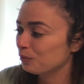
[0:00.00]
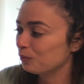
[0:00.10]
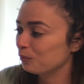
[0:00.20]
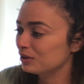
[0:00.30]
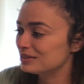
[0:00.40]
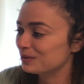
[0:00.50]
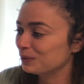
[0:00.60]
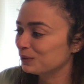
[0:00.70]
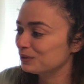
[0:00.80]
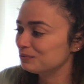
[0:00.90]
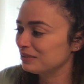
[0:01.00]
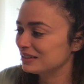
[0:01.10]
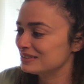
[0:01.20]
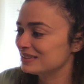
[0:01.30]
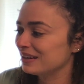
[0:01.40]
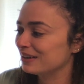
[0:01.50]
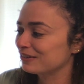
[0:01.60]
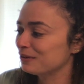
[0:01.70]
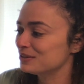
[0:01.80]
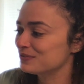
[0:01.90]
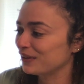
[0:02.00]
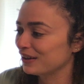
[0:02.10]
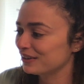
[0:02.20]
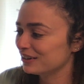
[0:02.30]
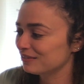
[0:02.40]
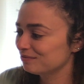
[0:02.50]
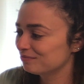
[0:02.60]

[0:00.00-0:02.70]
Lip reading: was Old Man Scarecrow, his father.